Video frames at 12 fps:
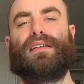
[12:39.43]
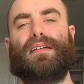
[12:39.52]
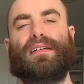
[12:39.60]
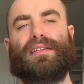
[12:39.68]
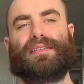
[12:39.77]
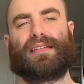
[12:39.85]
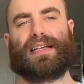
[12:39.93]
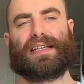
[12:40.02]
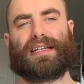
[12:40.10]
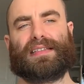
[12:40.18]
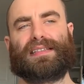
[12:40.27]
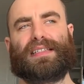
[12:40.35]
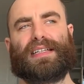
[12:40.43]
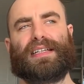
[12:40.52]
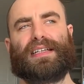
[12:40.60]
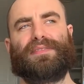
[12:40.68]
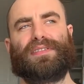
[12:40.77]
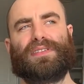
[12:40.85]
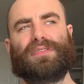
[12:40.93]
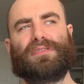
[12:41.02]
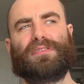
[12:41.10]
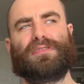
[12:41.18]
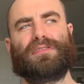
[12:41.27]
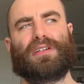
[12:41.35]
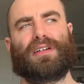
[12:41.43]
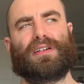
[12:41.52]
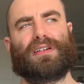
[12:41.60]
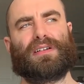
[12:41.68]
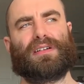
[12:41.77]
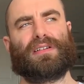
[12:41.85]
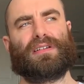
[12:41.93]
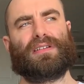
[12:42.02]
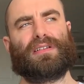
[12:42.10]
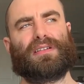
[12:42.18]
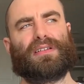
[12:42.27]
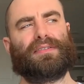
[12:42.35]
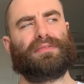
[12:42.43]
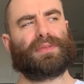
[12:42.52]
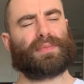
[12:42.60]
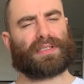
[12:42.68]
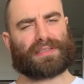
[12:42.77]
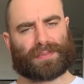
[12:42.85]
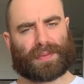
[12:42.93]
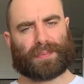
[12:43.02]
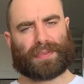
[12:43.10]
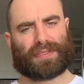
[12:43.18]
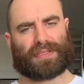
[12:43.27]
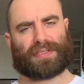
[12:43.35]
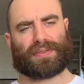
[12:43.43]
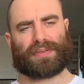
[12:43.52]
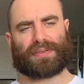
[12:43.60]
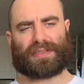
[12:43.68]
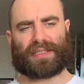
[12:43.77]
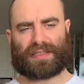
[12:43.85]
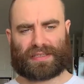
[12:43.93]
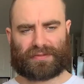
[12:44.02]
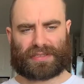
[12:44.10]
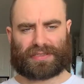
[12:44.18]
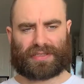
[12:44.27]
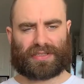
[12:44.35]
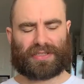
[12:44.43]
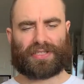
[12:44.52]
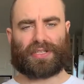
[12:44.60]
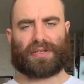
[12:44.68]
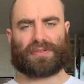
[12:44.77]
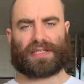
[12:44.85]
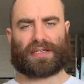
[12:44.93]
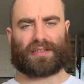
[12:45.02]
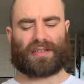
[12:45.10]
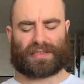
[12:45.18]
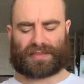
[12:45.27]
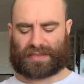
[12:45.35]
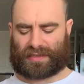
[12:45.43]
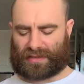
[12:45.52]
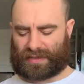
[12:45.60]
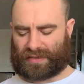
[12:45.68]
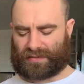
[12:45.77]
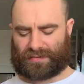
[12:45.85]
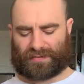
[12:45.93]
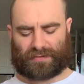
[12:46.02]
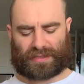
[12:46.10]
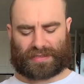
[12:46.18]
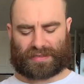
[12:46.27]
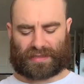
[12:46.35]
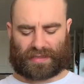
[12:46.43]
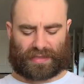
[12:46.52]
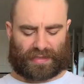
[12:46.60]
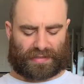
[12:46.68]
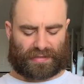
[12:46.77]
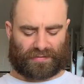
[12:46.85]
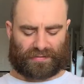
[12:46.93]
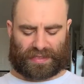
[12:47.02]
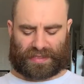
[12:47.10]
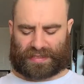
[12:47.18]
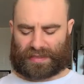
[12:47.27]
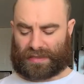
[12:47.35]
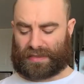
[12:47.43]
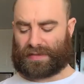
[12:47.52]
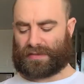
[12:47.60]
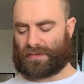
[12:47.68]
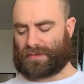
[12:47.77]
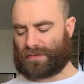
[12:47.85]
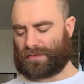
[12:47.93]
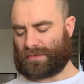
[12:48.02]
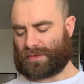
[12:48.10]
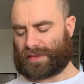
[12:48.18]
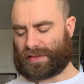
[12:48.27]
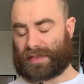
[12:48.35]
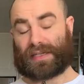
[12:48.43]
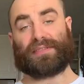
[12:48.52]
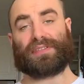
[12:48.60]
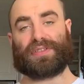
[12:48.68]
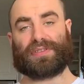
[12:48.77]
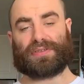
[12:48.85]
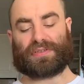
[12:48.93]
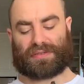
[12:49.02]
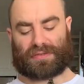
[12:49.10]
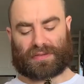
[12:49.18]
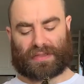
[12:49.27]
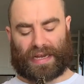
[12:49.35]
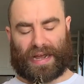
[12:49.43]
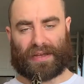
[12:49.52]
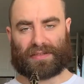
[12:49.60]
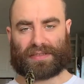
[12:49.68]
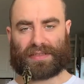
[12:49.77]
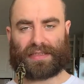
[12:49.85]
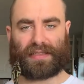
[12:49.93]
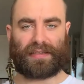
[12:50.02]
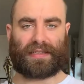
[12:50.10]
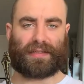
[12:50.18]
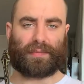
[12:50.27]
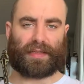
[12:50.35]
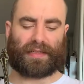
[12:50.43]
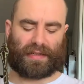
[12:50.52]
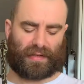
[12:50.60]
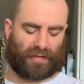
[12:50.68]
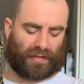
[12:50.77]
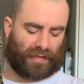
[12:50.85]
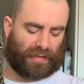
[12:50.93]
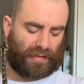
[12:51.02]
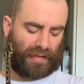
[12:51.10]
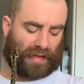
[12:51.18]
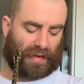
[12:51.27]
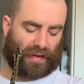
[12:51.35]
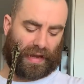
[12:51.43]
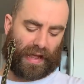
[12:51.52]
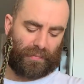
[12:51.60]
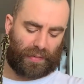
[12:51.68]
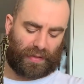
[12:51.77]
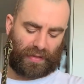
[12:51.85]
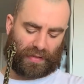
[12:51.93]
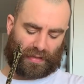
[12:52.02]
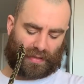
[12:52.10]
And to that I say, if you are a responsible person who has done the research, knows how long it's going to live, what it's going to cost to feed it, what they're going to have to do to house it and keep it healthy and happy,